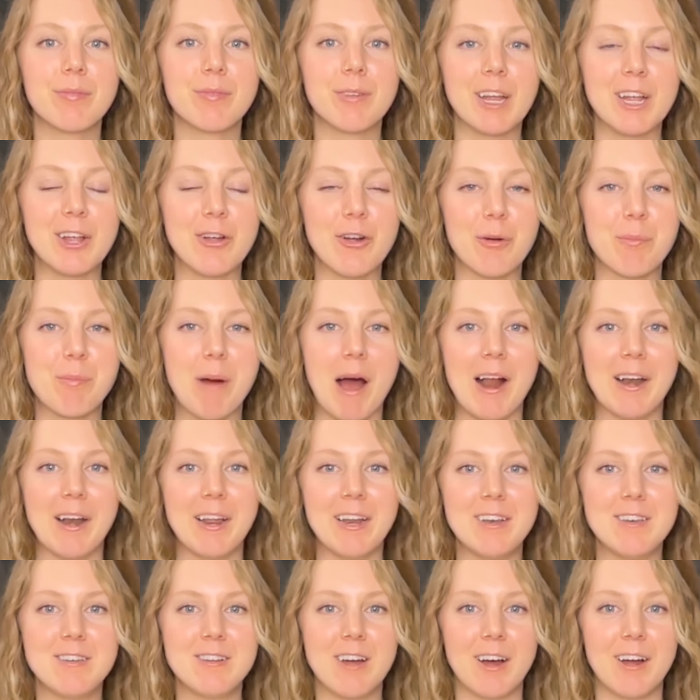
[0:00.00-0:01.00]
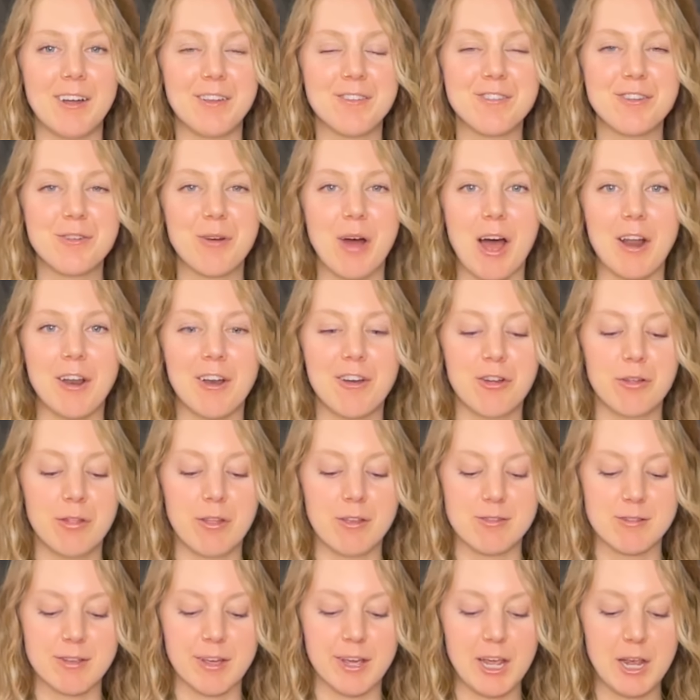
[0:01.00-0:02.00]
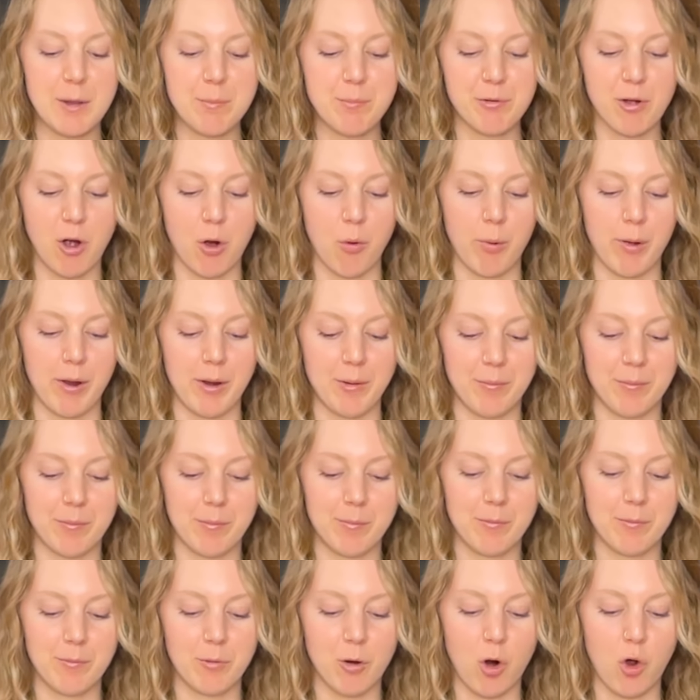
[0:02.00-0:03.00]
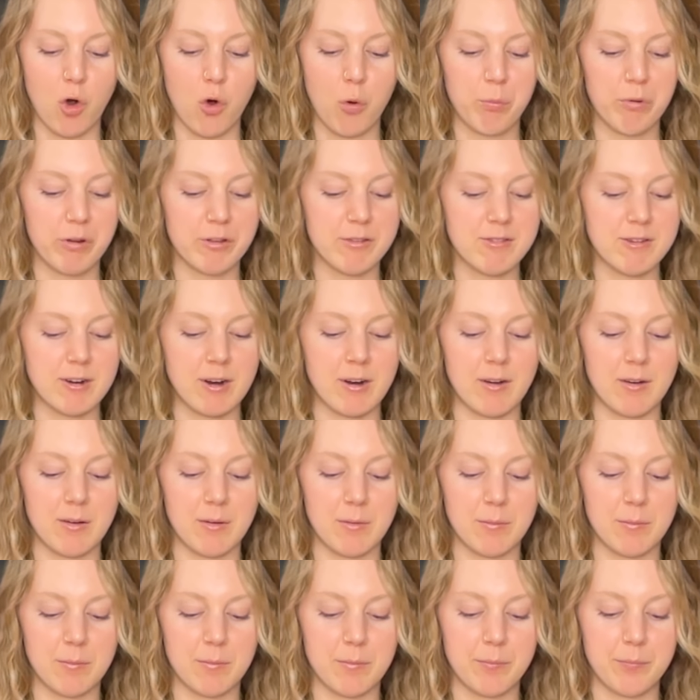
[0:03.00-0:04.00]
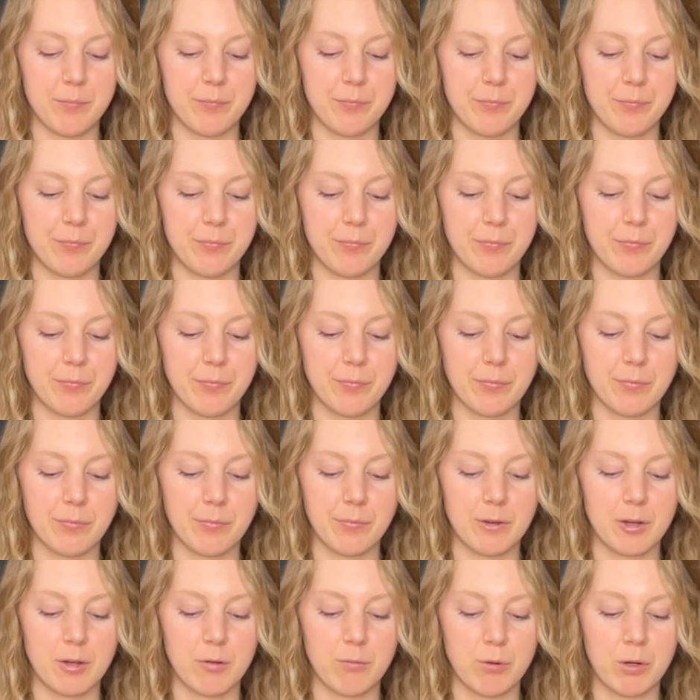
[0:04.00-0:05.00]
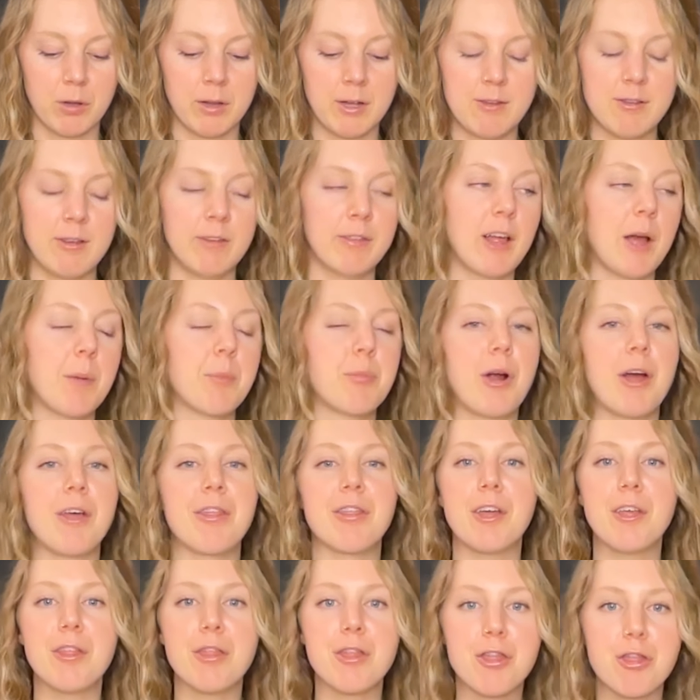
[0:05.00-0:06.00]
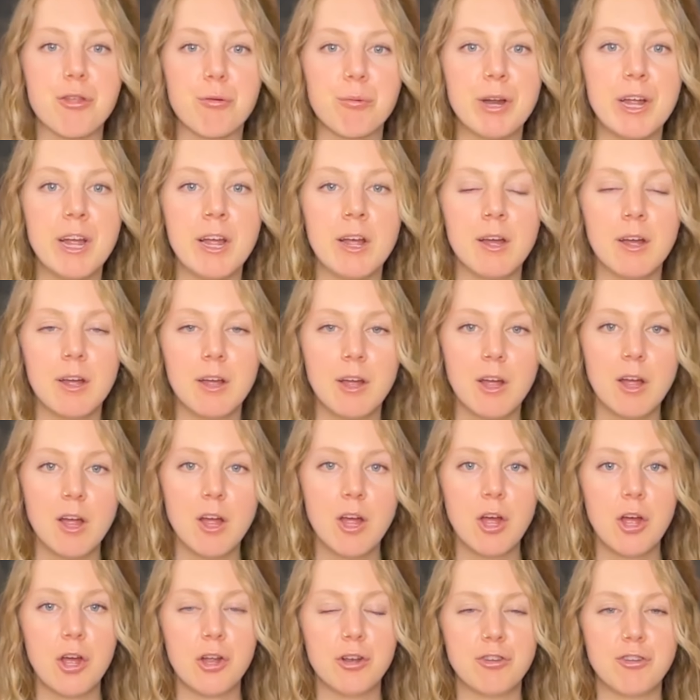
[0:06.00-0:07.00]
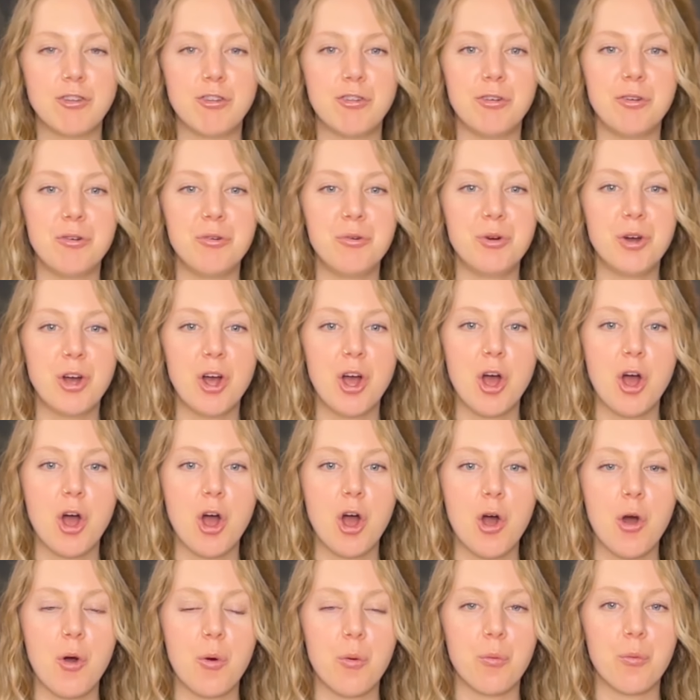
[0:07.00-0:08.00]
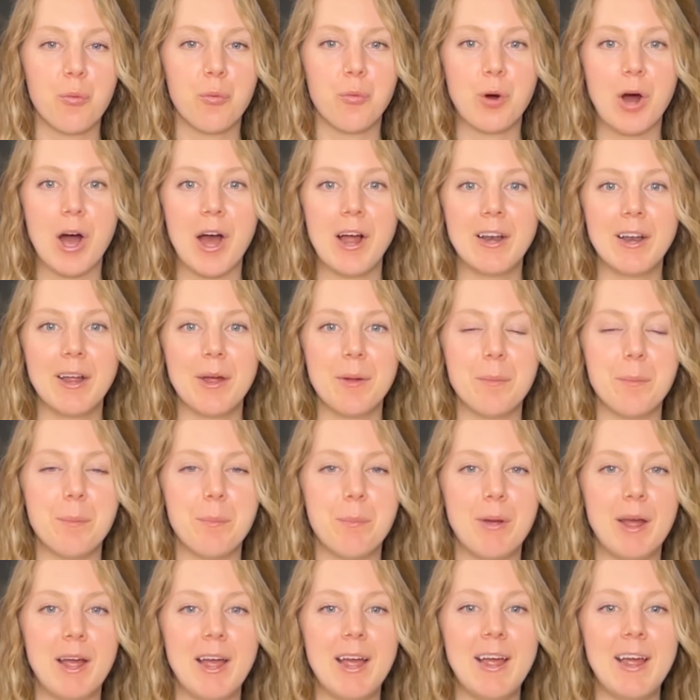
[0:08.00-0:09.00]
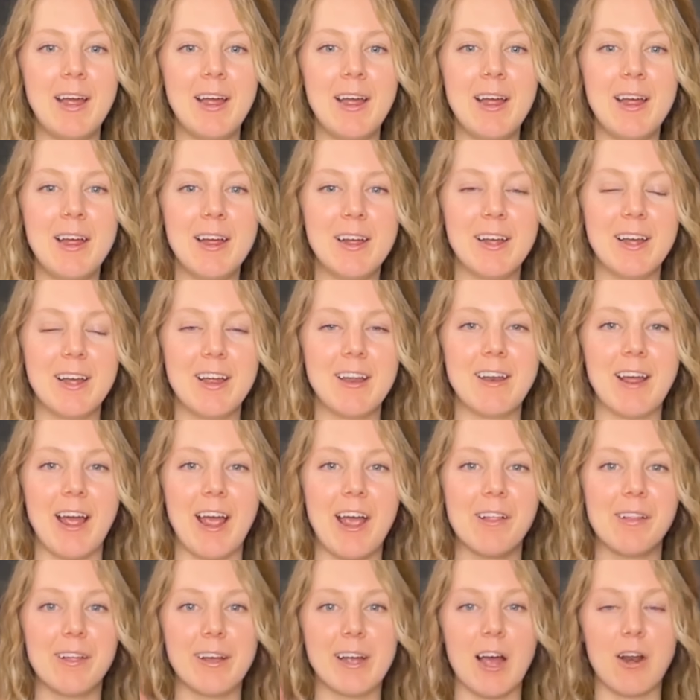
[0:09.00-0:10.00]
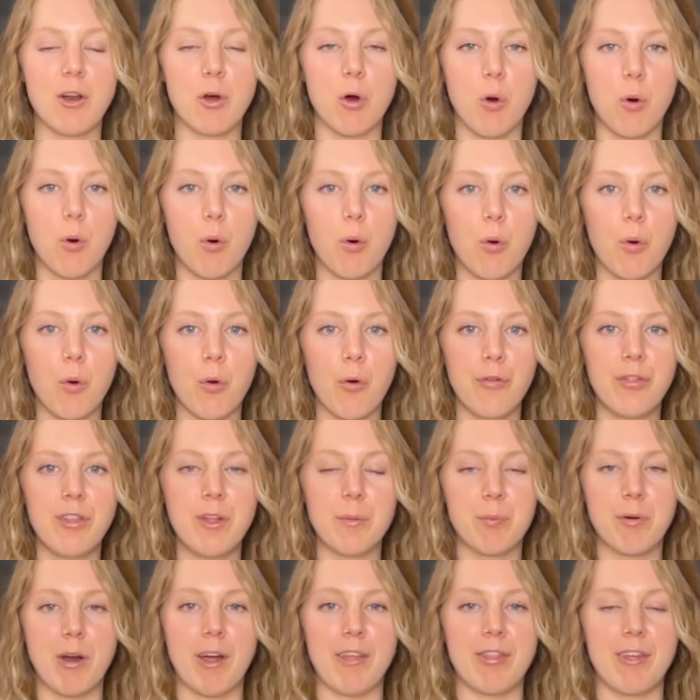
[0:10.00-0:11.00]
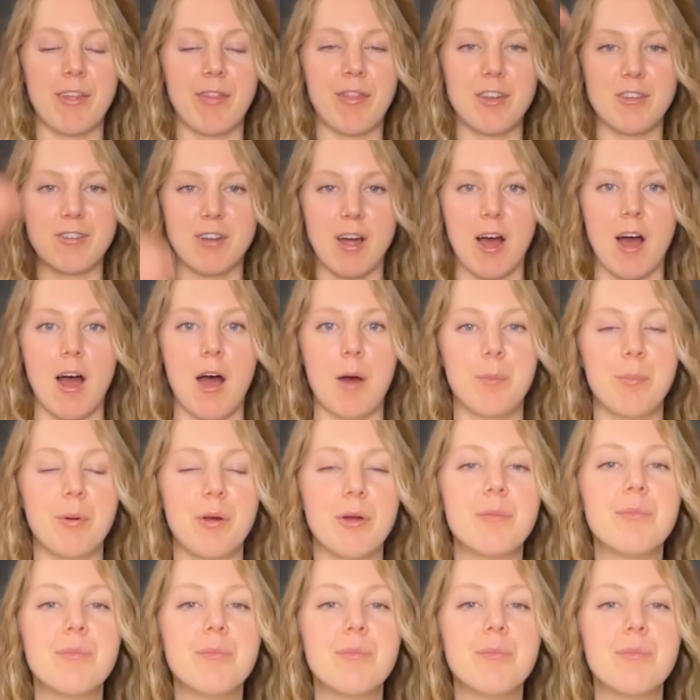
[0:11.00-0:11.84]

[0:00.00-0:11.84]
Your body does know how to do this. Keep going. Almost done. Releasing that breath in 3, 2, 1. Big inhale again. Hold the breath at the top.